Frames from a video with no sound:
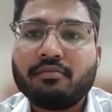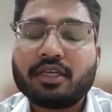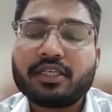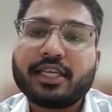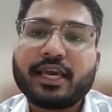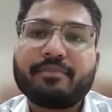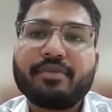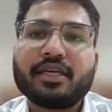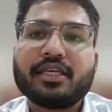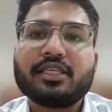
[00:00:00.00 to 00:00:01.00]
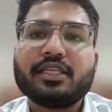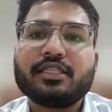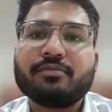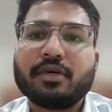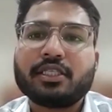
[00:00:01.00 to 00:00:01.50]
but reapplication
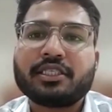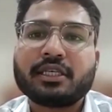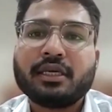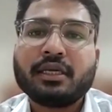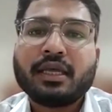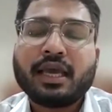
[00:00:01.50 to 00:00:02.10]
is a must,